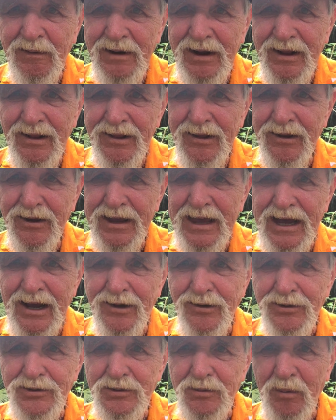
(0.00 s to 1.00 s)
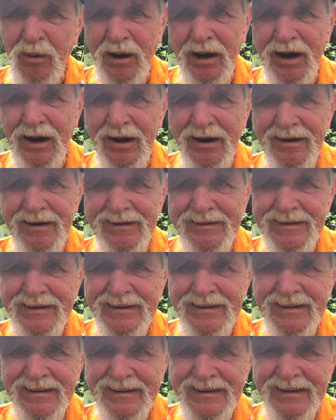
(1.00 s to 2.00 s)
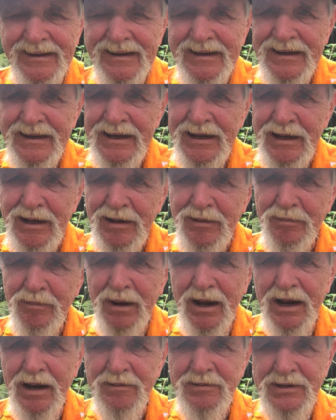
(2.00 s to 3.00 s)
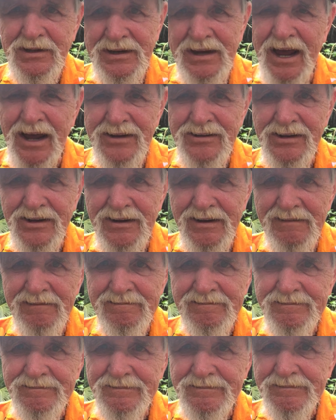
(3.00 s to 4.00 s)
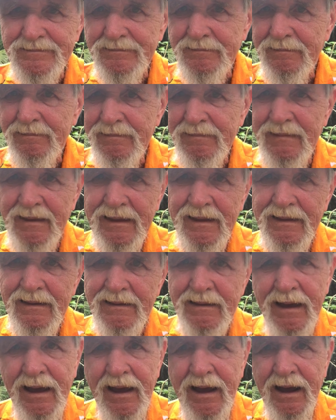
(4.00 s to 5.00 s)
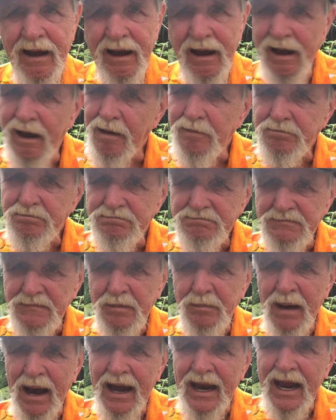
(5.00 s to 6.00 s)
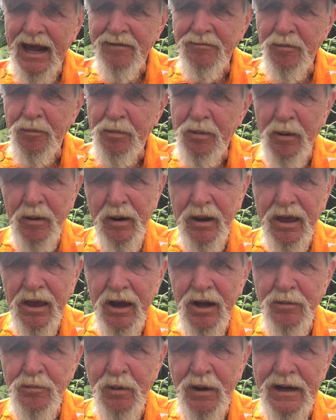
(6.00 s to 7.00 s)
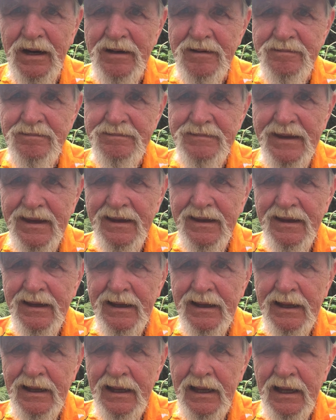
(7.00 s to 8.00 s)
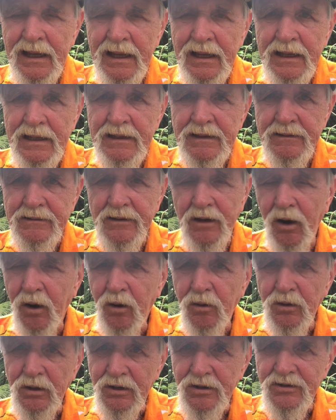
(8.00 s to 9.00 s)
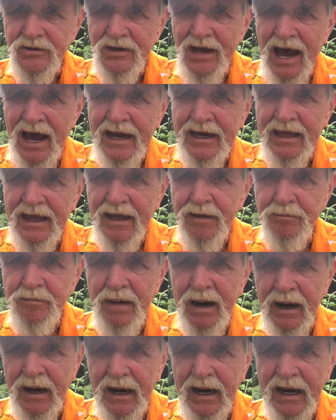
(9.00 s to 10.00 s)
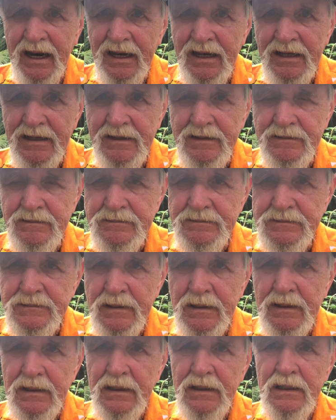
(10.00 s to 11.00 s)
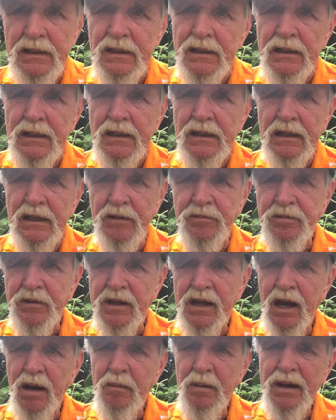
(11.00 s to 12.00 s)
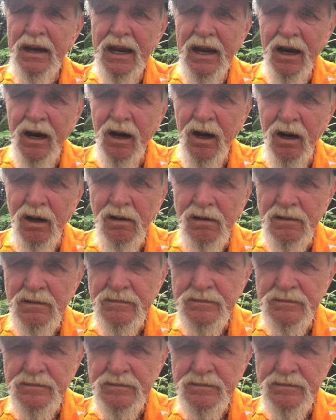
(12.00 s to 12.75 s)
look elsewhere. But if she doesn't, you might have a pretty good one. So you decide to get married. If you come in here,